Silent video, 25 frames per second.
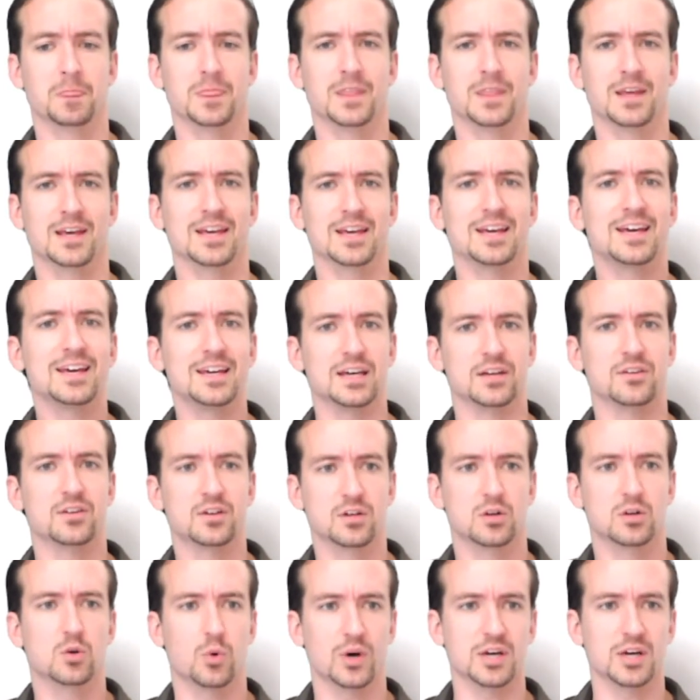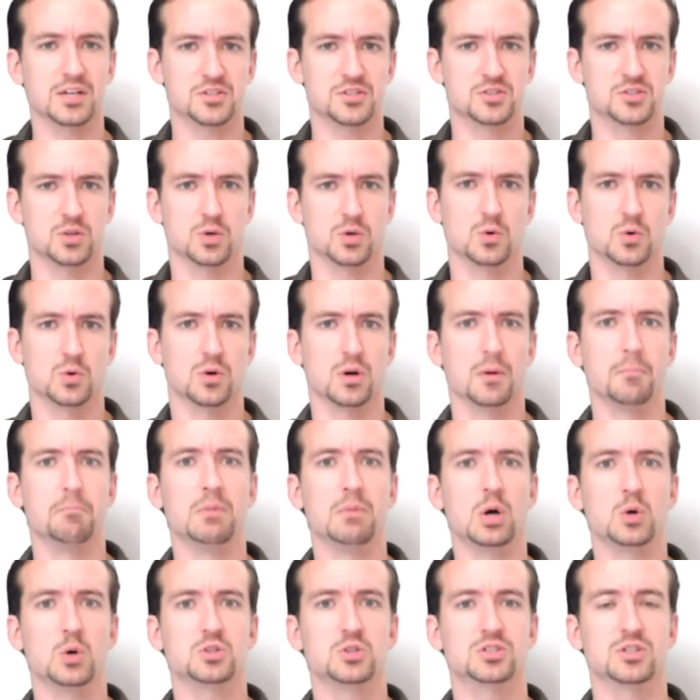hit quite so
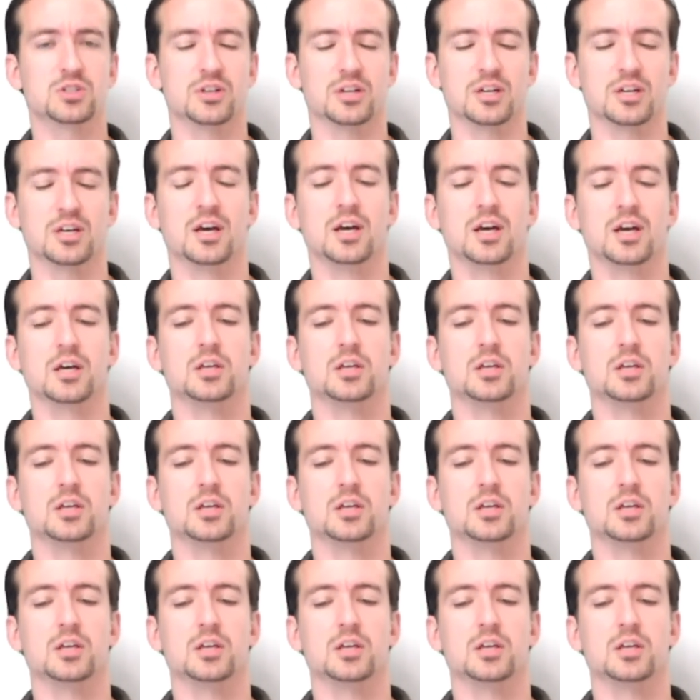emotionally.